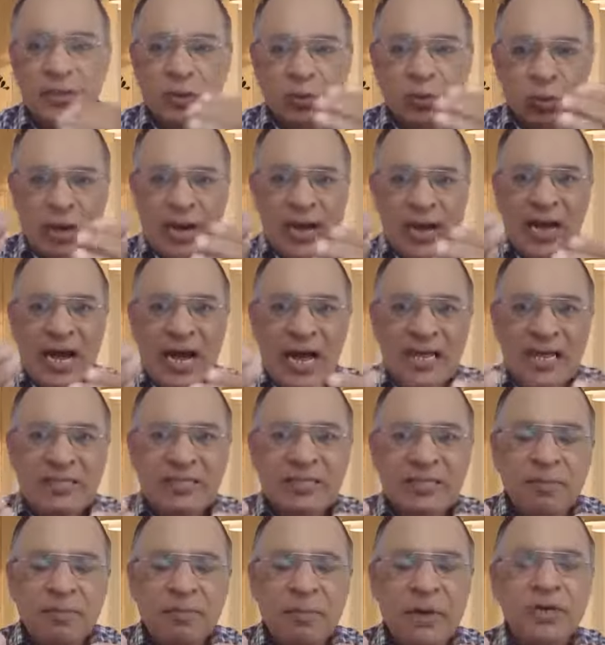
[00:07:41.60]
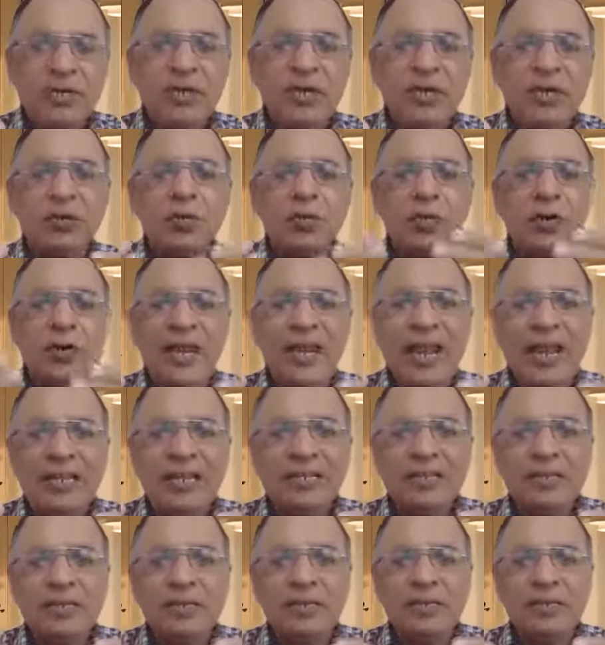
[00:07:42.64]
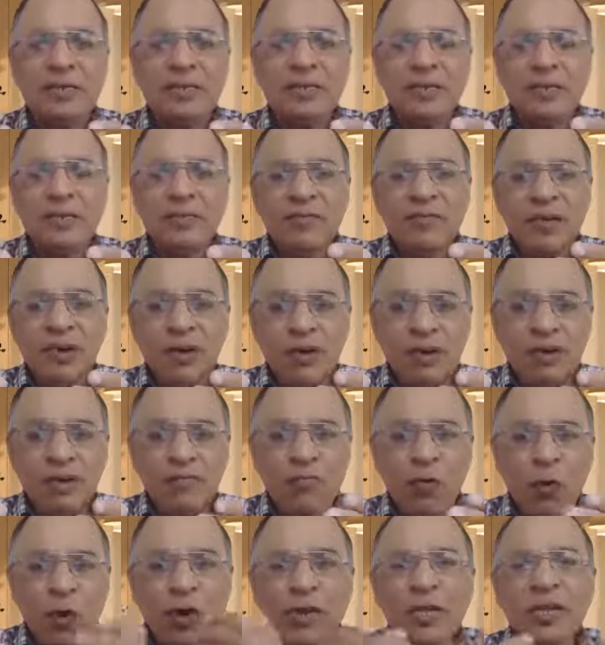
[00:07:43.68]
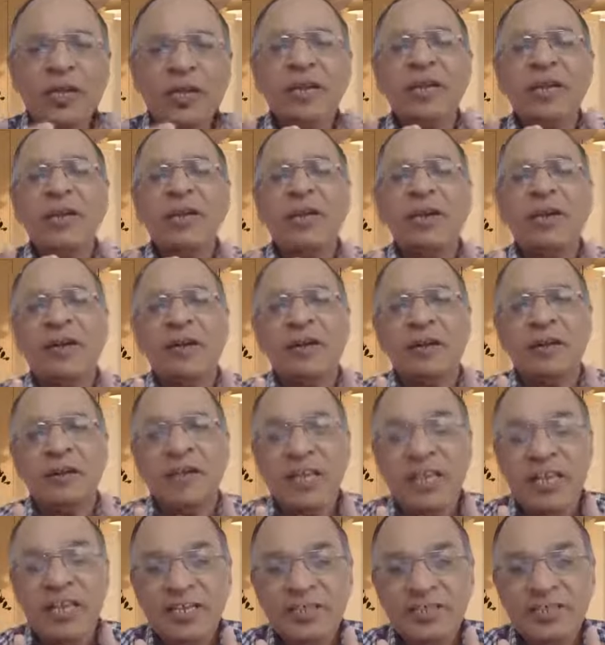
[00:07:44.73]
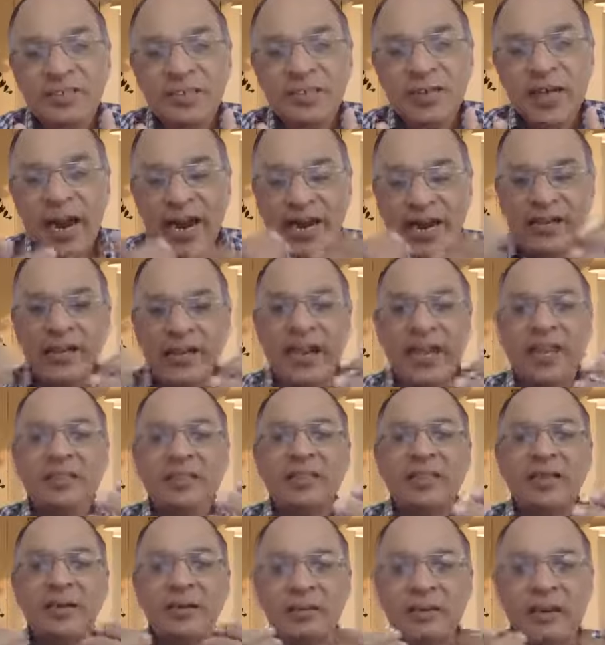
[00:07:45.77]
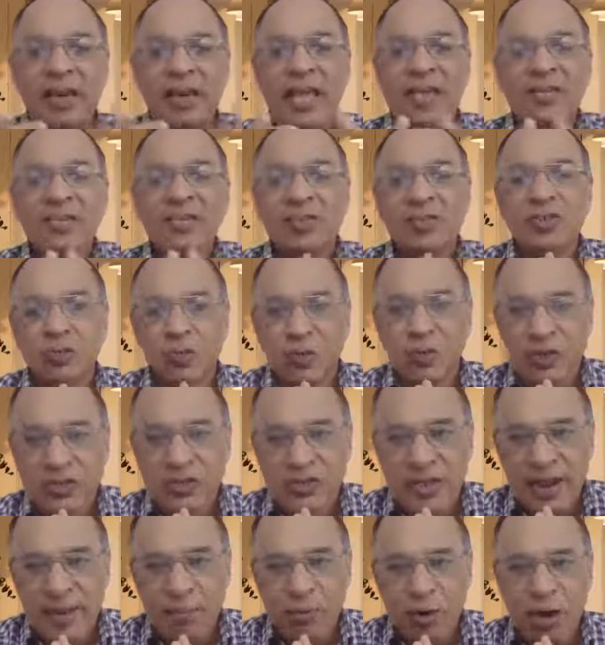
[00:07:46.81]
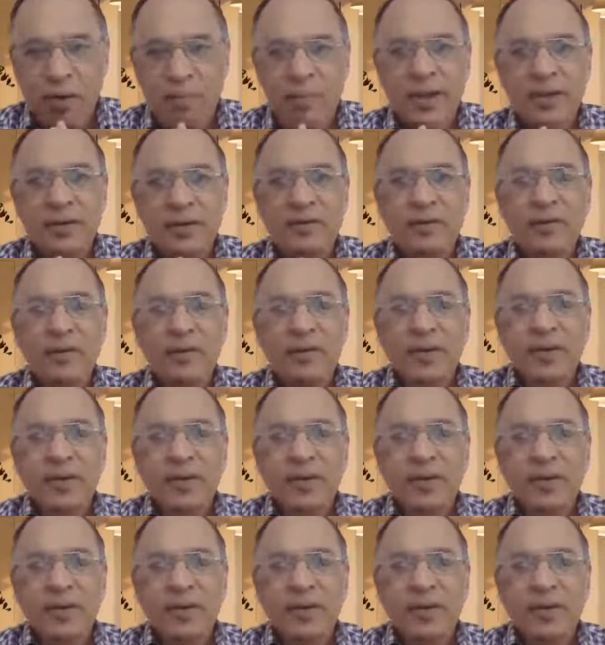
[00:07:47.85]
So I ask the patient to take the folded knees and take the legs toward the abdomen,